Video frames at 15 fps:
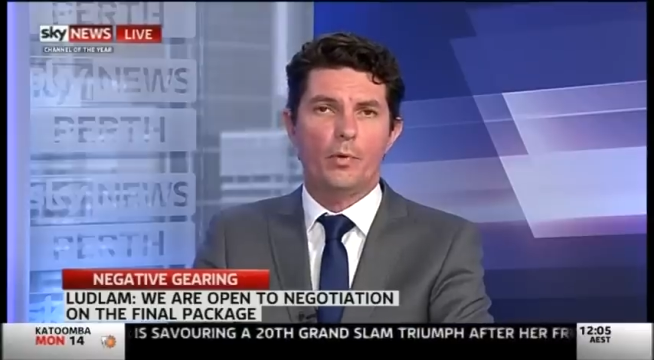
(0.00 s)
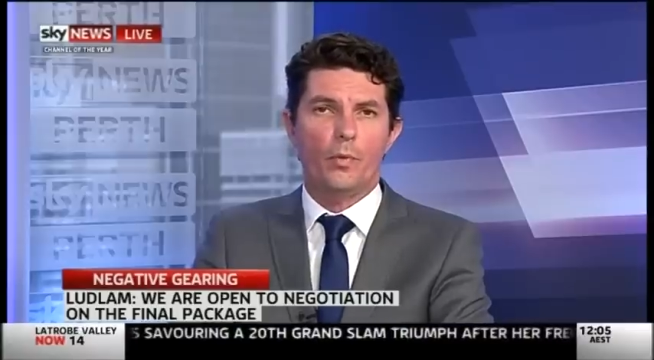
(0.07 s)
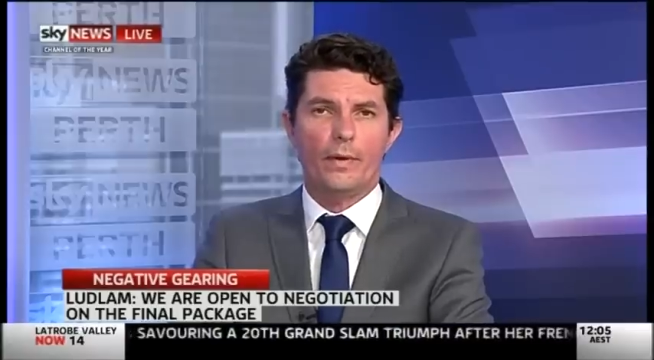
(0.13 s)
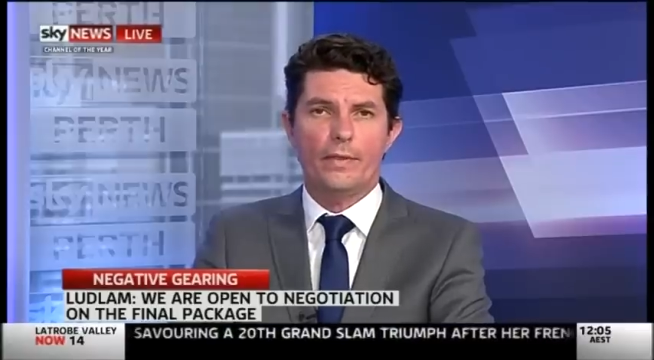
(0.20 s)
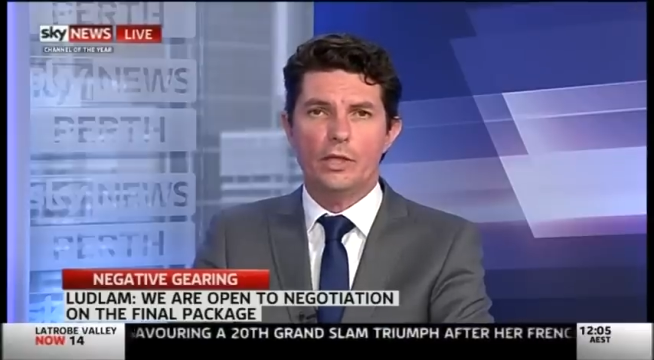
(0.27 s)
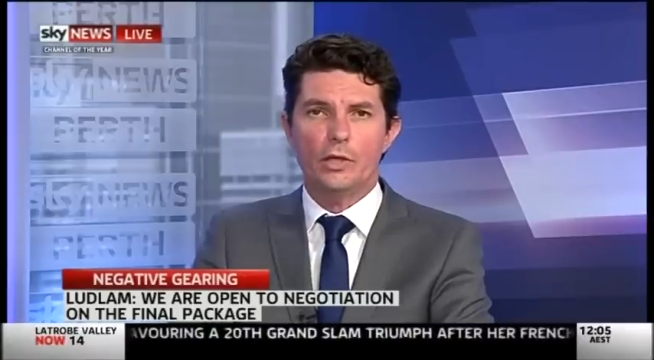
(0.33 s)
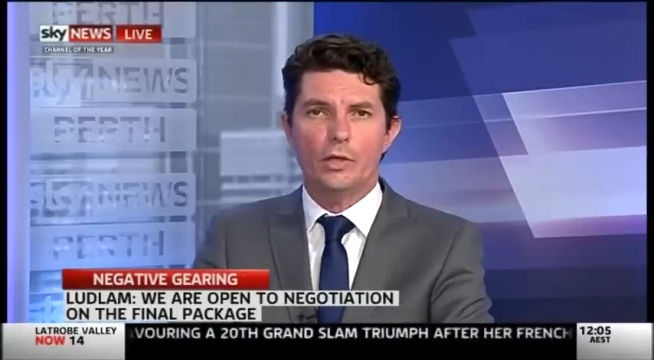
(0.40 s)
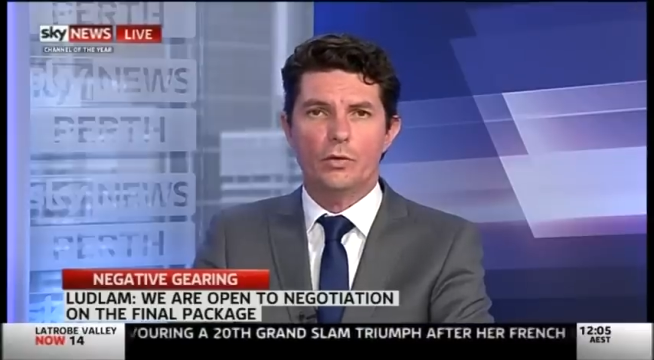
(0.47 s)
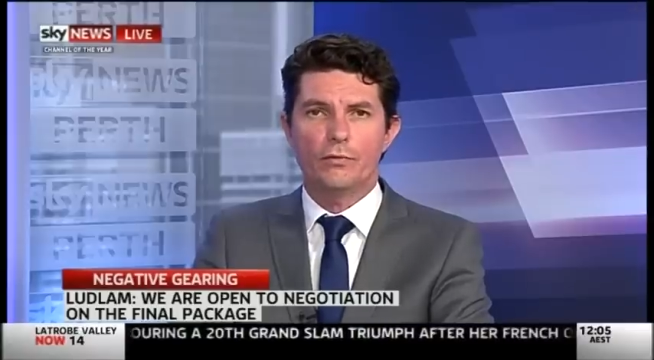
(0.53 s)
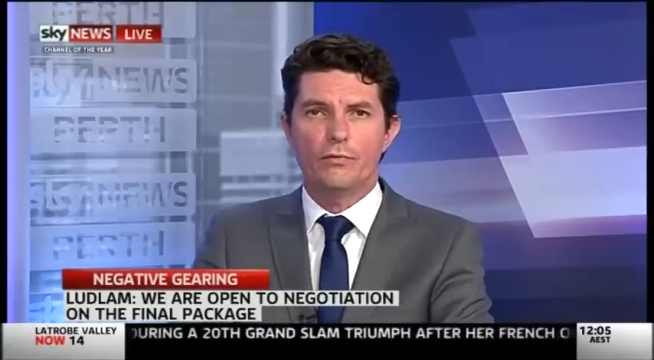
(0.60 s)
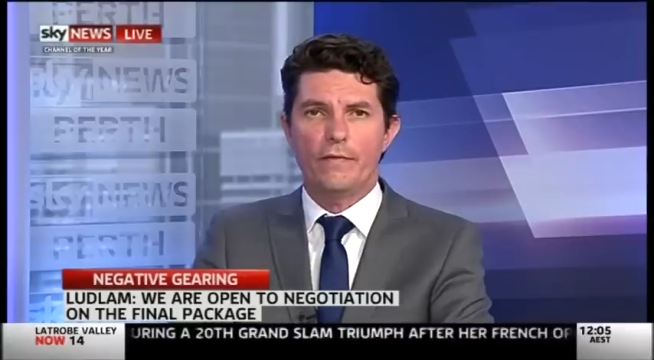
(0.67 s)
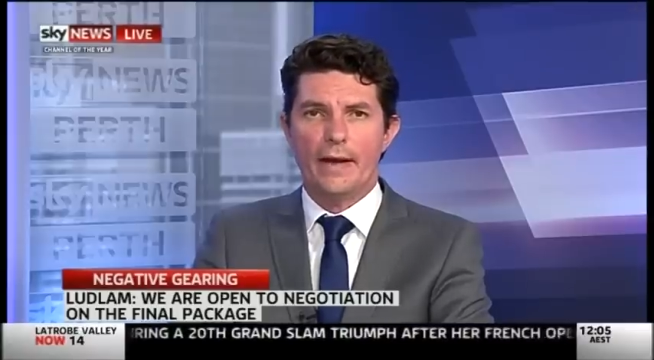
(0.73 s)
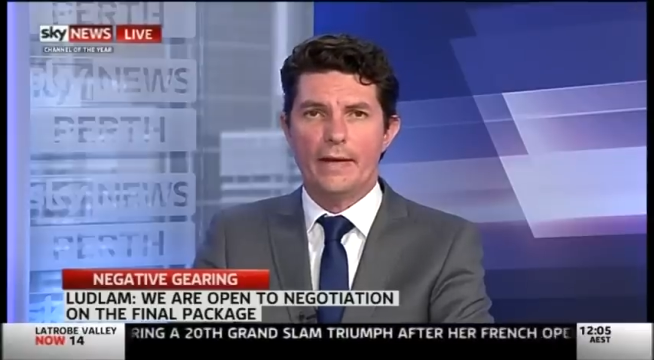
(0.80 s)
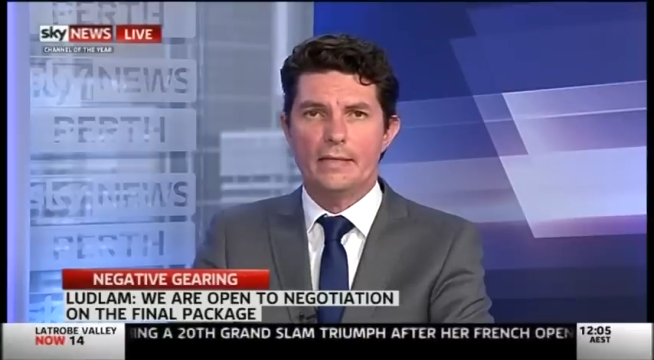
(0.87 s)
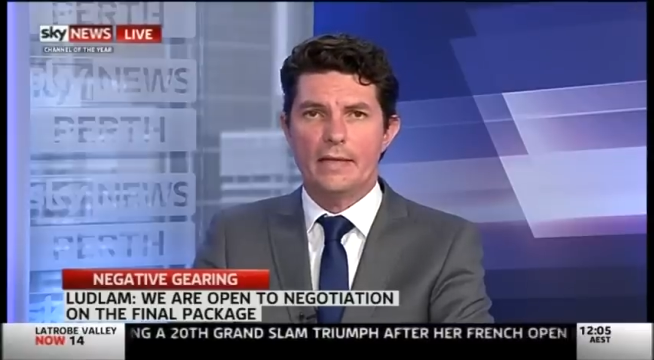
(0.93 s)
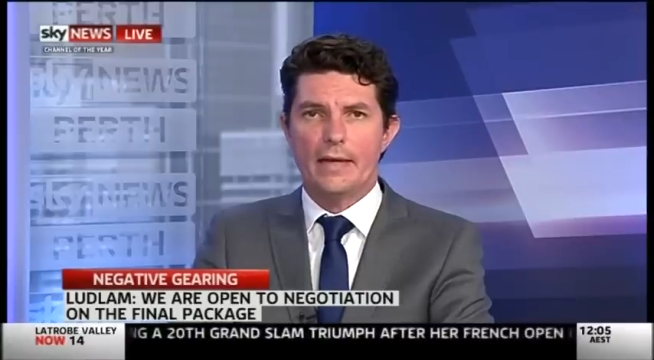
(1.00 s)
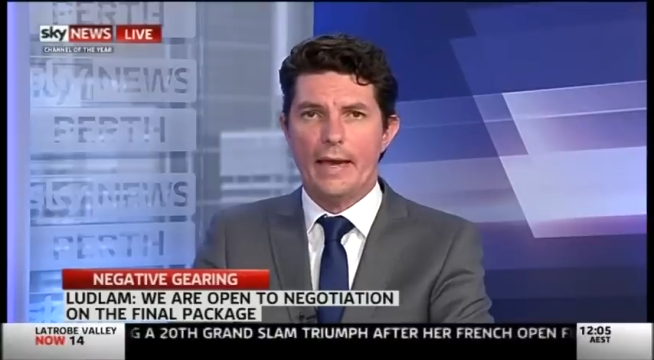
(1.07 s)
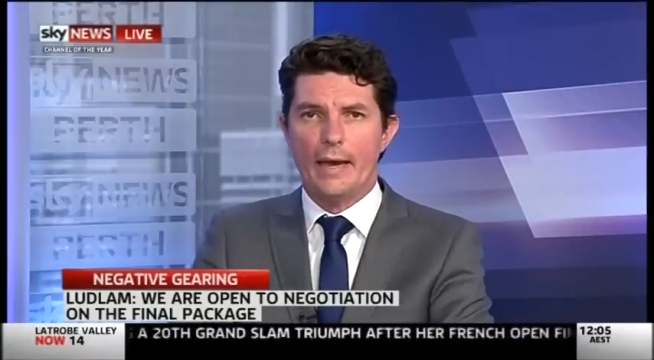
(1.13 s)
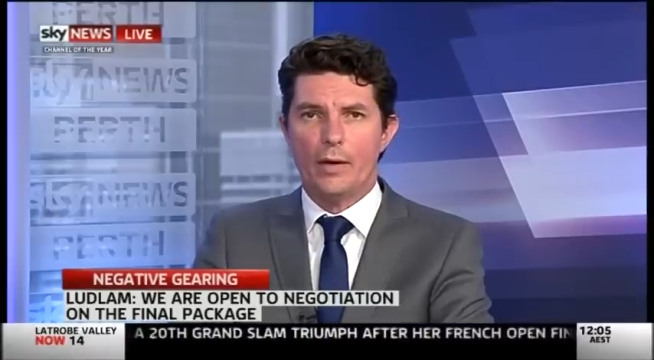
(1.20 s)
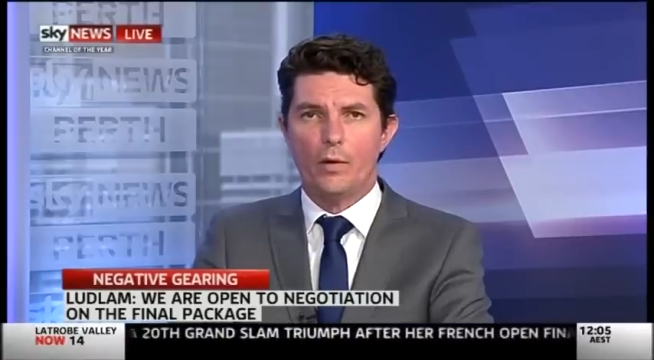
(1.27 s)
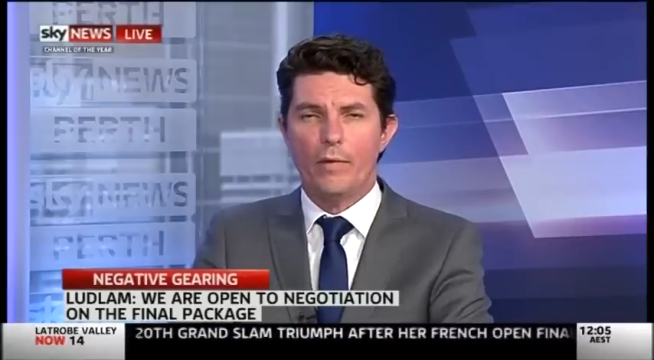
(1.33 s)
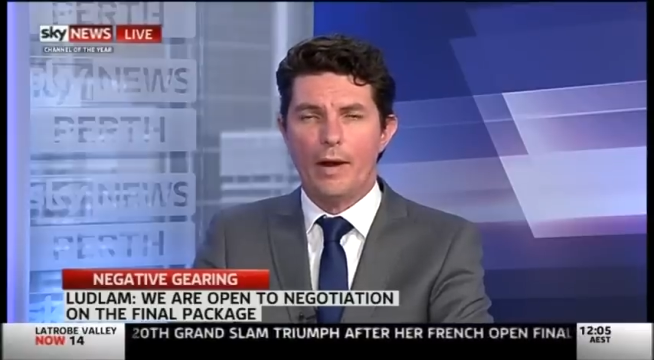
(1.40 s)
whether you could phase it
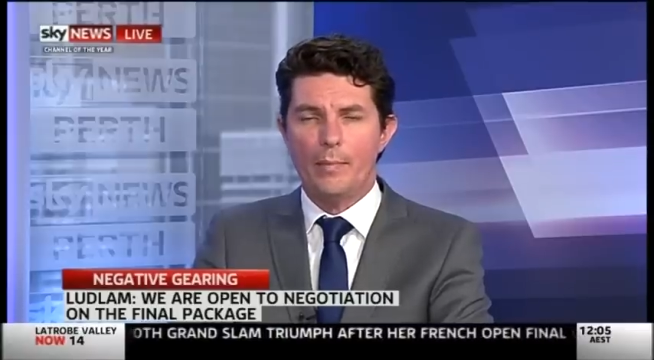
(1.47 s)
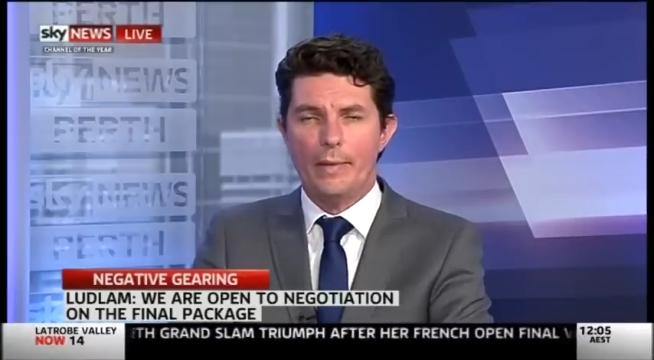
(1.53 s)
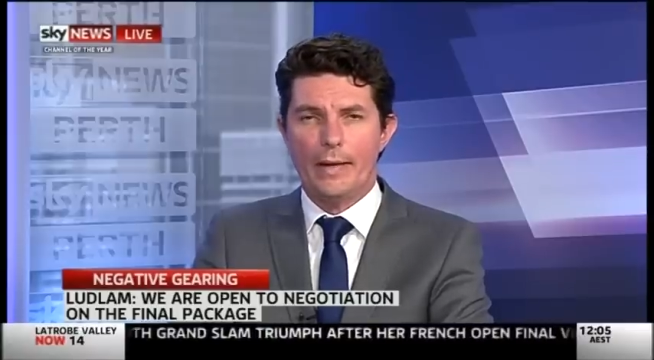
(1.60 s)
out or ramp